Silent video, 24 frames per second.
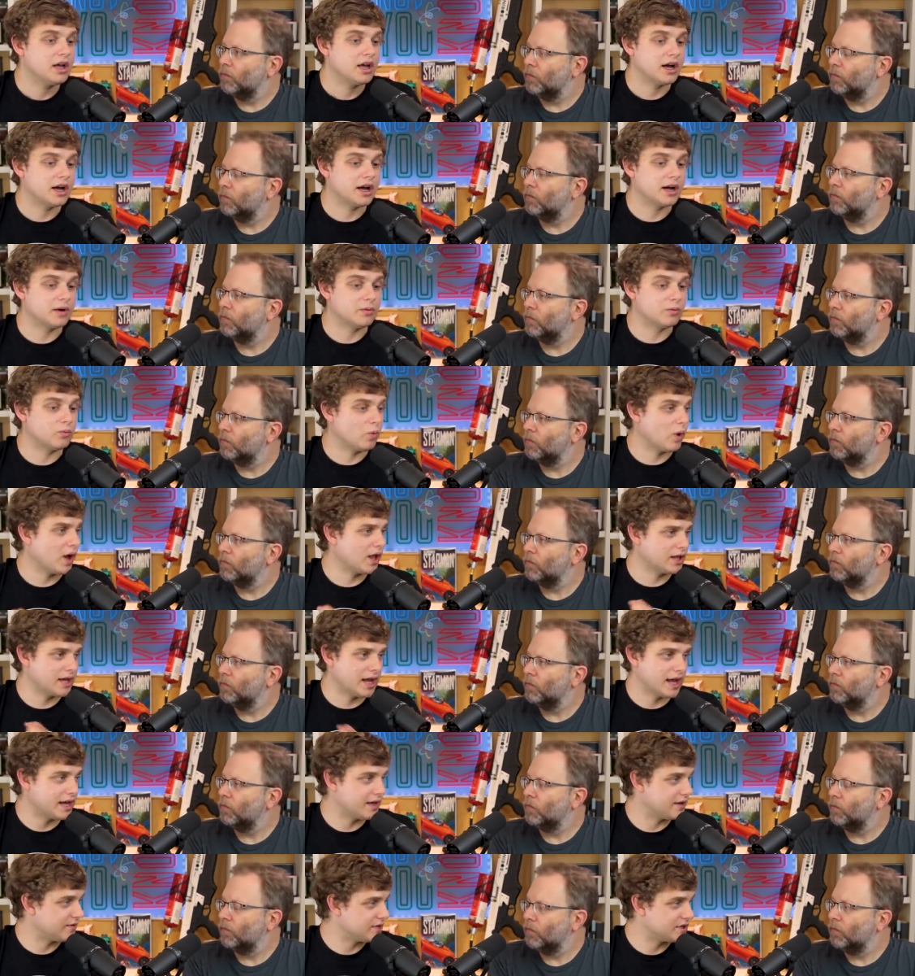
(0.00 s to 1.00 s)
Speaker 1: um,
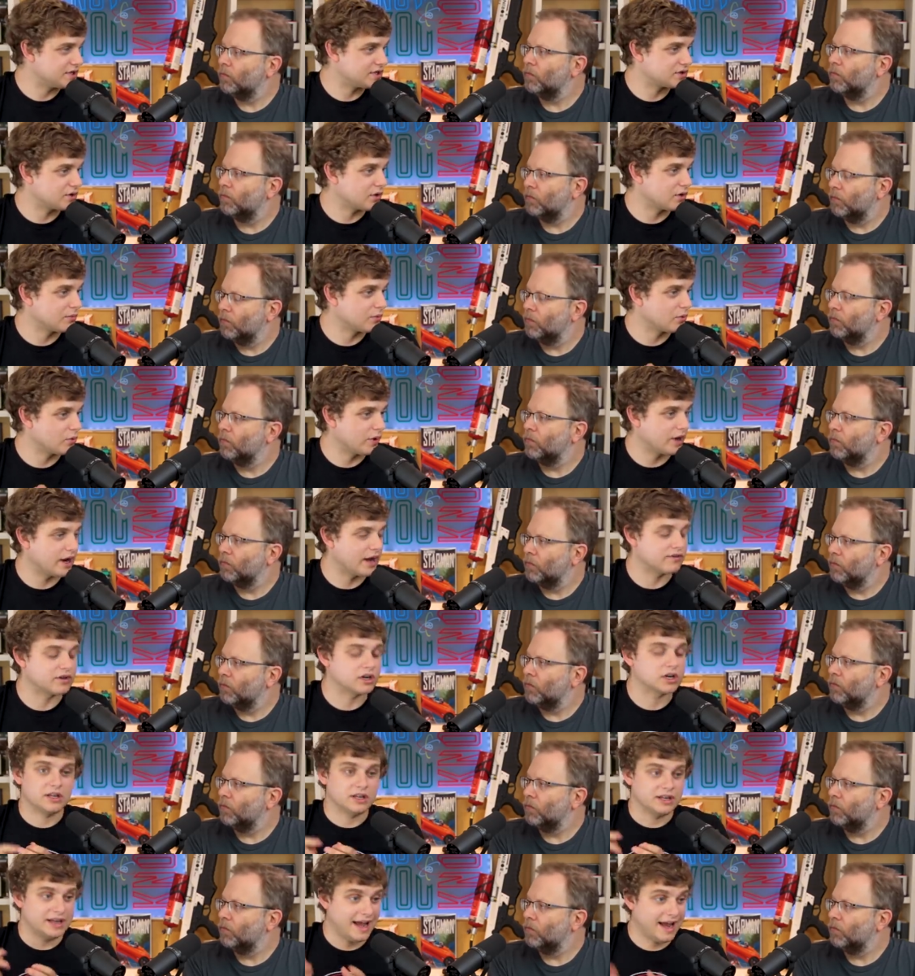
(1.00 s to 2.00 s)
well ahead of the storm or
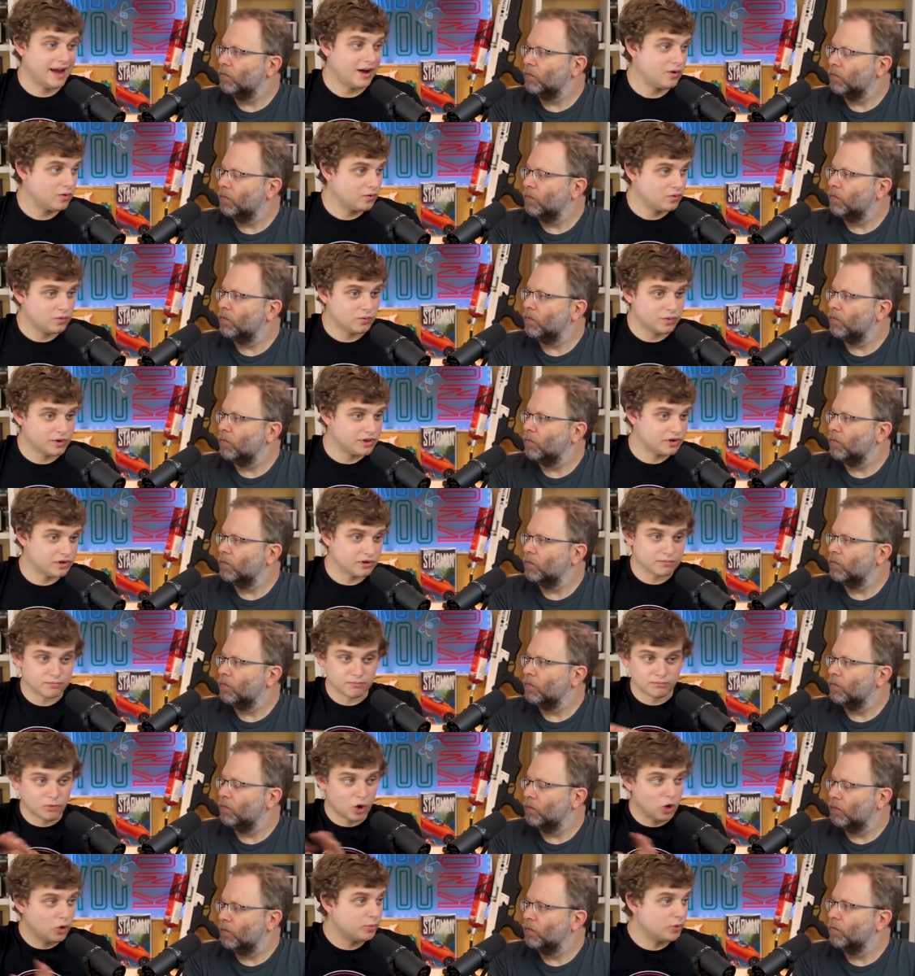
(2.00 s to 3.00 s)
whatever. Now with your
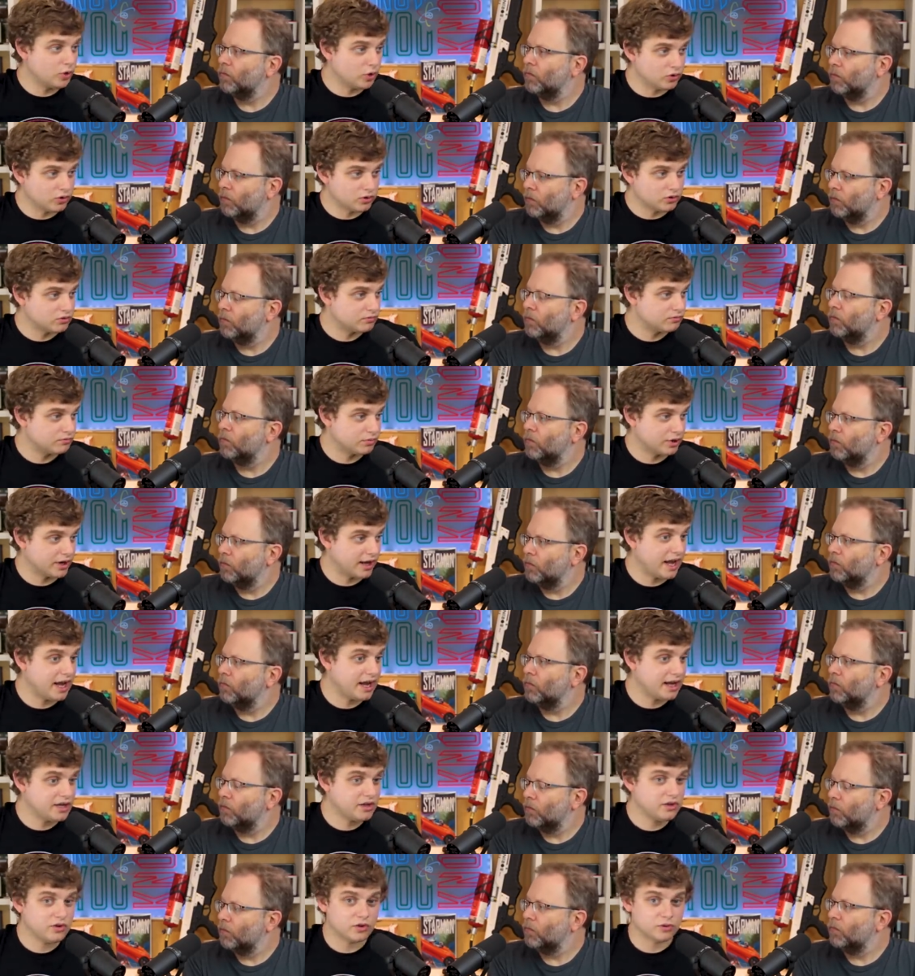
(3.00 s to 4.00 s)
mobile
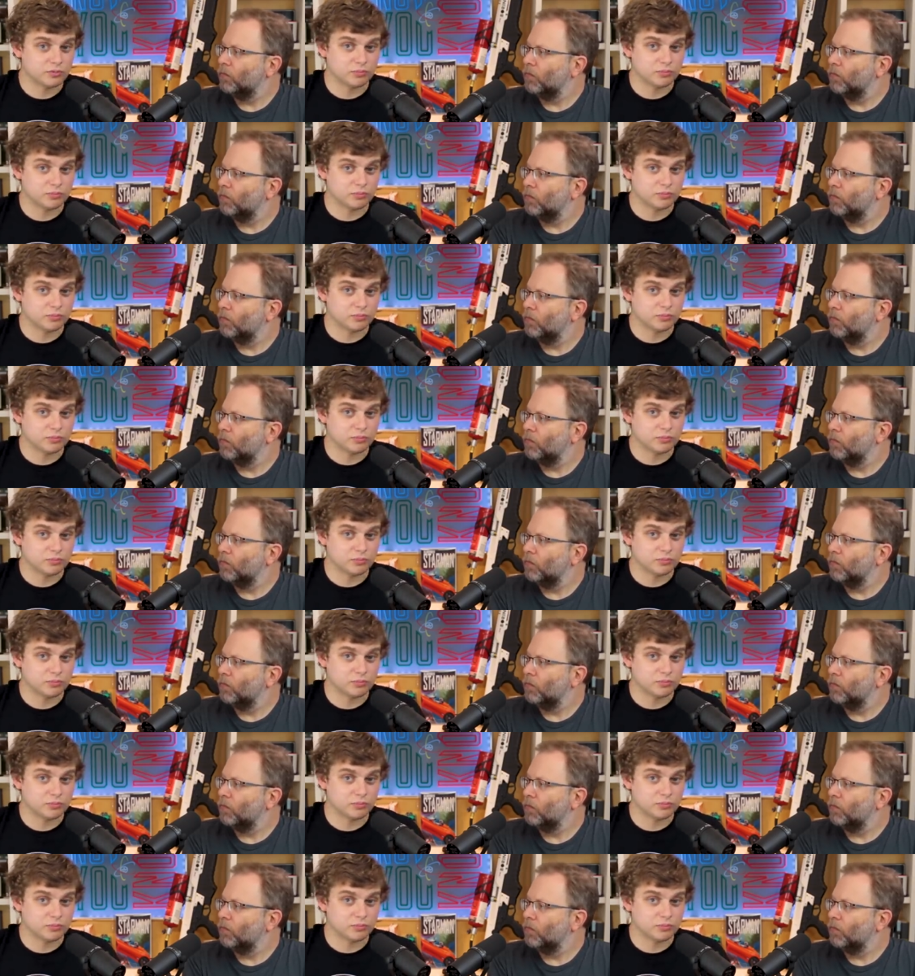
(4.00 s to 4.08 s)
brigade, you